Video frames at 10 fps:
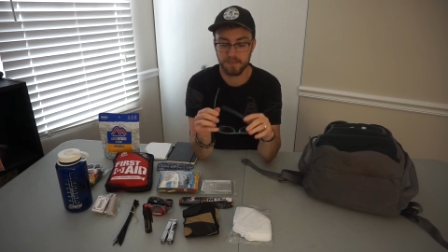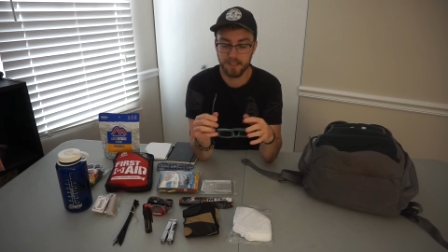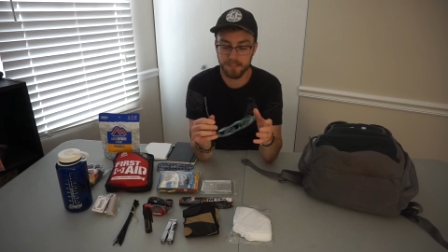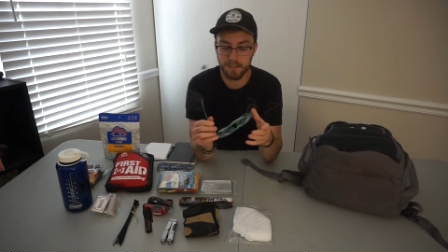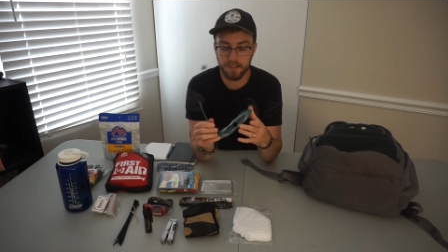
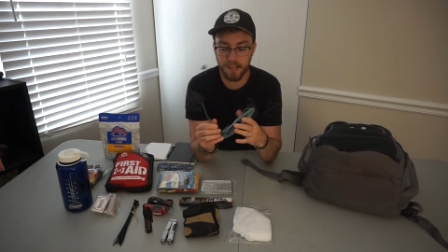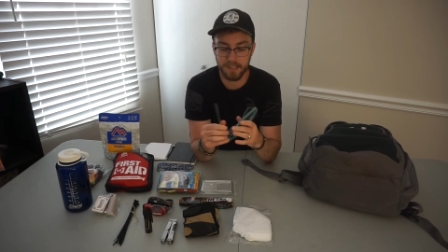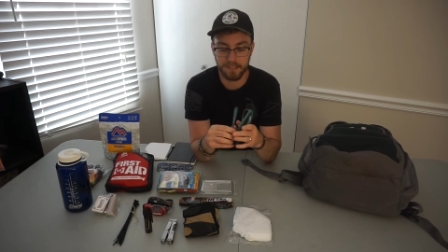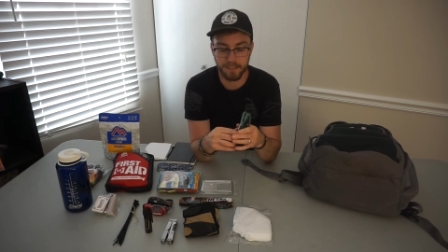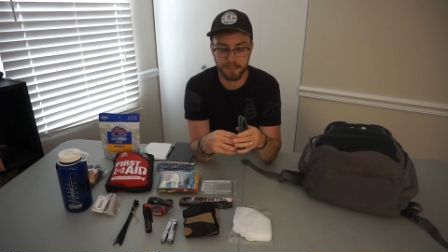
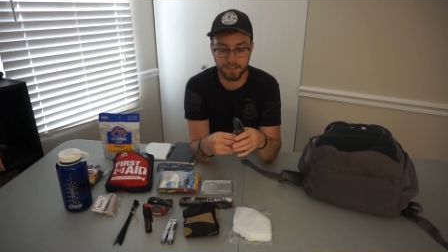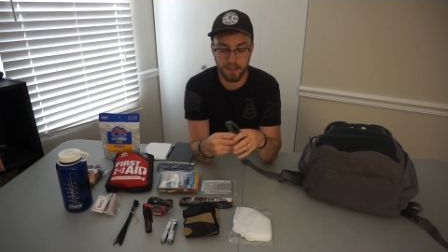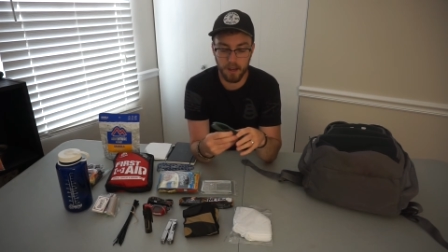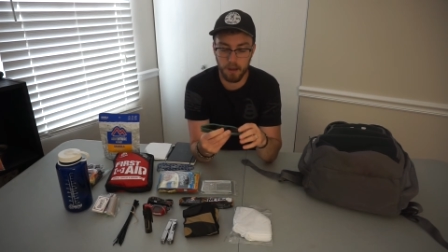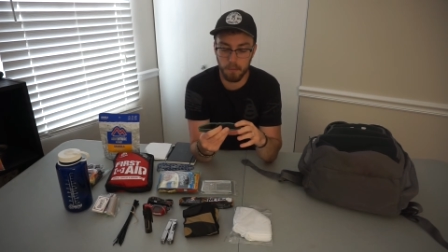sunglasses.
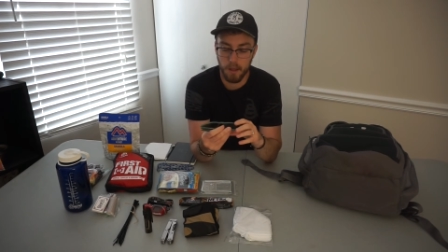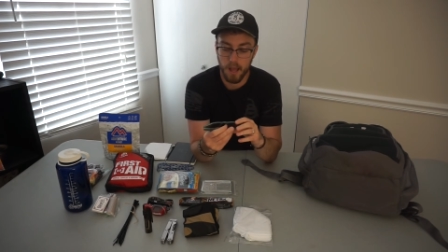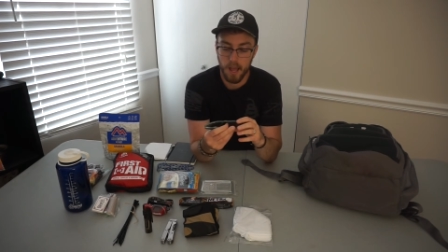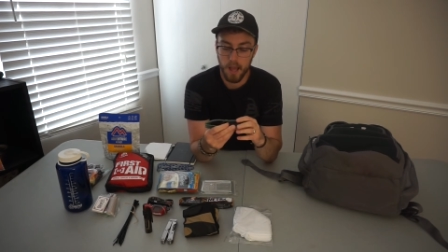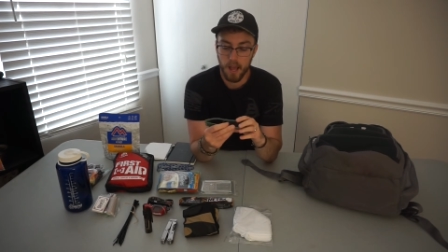
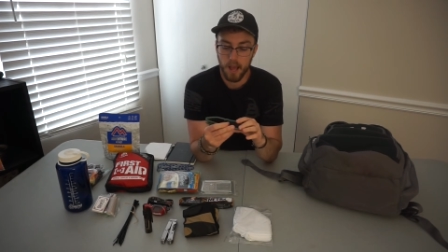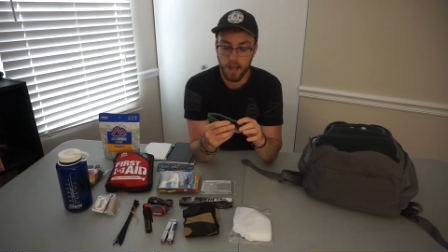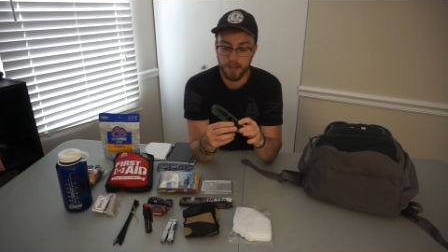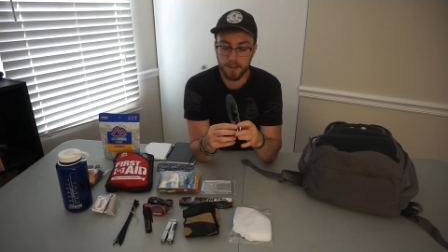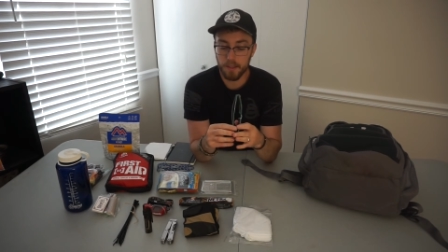
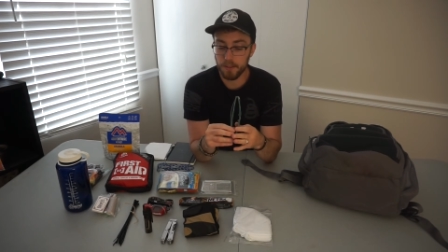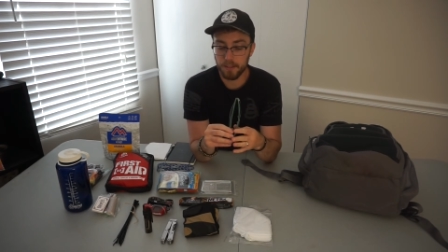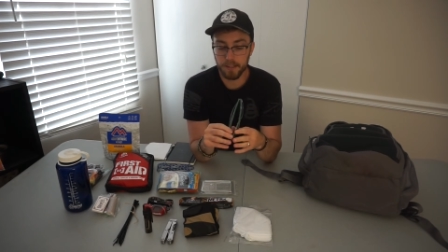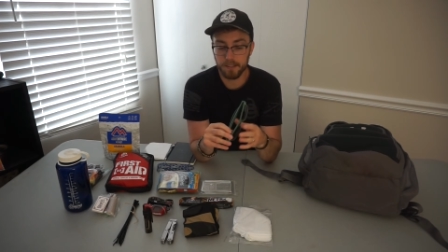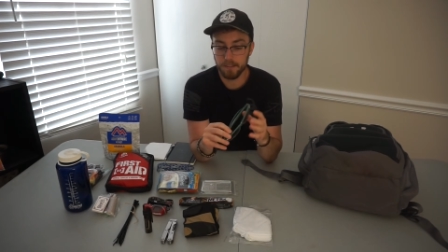Another
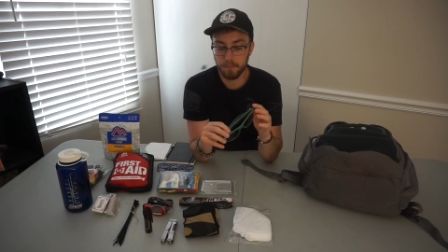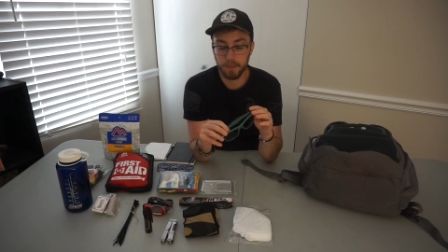thing,